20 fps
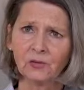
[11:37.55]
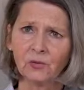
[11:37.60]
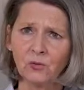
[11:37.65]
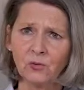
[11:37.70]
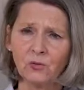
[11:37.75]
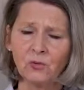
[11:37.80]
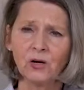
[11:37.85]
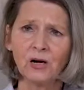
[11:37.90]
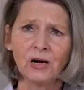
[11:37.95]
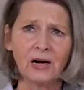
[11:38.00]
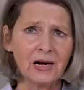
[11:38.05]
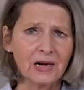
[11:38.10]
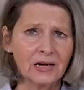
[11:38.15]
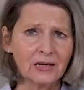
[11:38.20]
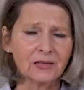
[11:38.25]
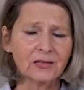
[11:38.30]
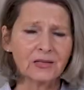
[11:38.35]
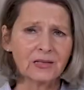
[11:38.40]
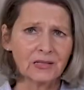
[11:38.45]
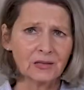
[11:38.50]
a high level
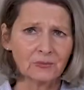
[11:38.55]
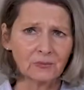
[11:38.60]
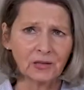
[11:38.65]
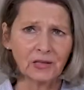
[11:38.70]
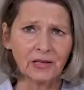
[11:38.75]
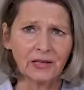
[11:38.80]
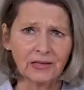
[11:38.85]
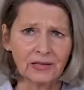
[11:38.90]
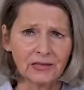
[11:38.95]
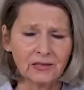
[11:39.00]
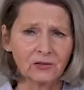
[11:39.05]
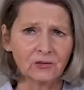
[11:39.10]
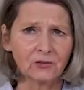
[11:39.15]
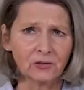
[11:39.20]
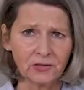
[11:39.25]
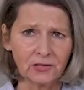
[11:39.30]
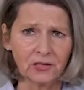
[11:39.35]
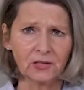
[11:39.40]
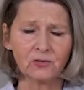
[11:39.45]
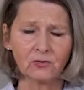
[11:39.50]
of mindfulness in
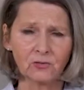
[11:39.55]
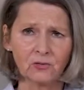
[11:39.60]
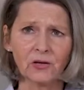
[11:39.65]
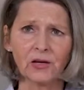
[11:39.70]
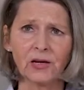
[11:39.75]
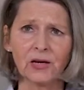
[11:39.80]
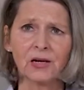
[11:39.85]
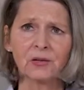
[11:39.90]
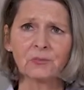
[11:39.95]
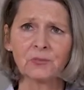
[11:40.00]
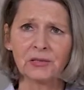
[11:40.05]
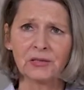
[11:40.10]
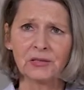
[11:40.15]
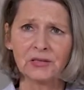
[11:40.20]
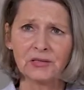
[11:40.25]
nuclear medicine.